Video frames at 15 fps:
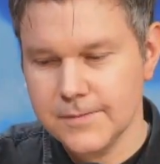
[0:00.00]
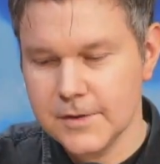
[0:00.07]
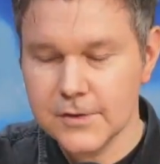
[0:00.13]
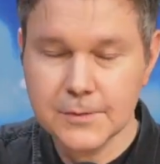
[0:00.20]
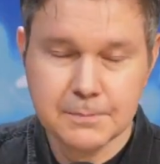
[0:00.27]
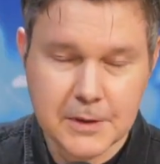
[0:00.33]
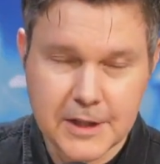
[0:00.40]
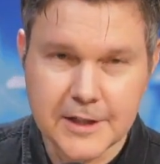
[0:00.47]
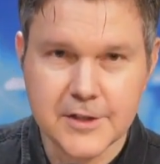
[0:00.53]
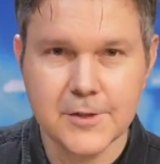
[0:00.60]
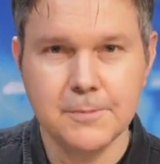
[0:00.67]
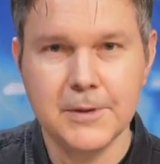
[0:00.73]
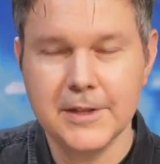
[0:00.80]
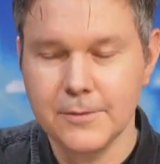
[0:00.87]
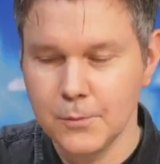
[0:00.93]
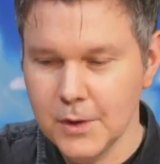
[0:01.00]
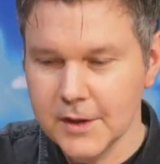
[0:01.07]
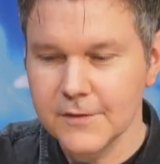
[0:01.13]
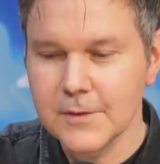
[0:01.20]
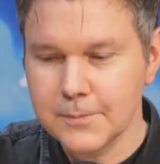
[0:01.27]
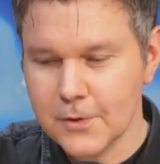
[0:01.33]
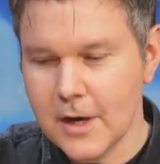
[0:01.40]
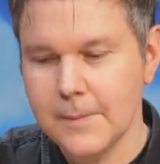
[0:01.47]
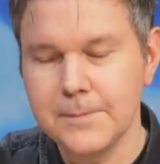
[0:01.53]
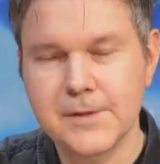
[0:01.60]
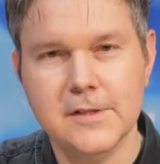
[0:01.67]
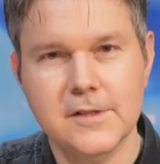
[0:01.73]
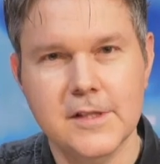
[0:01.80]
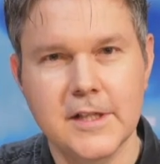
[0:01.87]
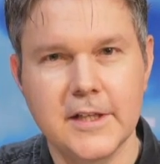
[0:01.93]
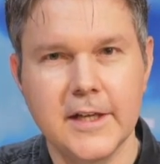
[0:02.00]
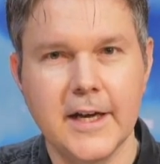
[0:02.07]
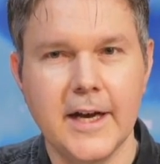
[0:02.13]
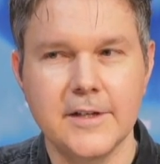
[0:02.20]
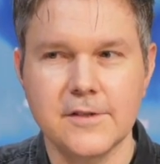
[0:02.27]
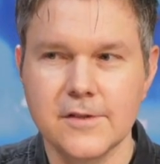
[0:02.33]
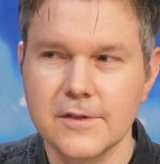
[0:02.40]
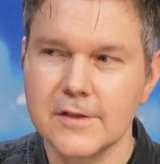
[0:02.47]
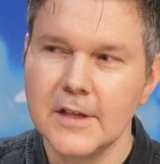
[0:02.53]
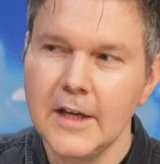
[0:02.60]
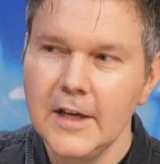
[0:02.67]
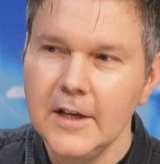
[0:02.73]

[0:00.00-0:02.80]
there's a bunch, but one of the problems that Stadia has is